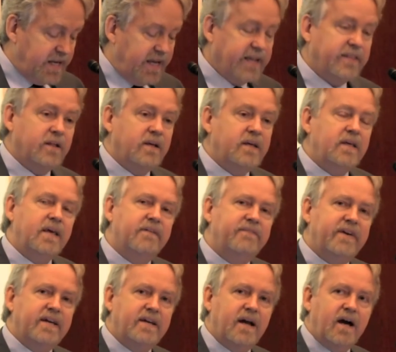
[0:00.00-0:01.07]
In the,
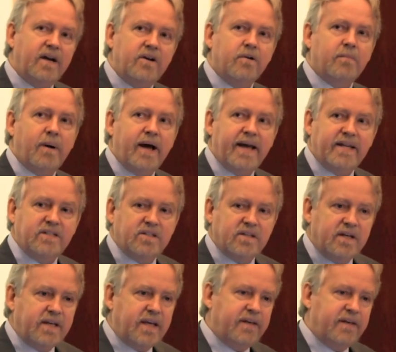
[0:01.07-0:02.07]
if it undermines,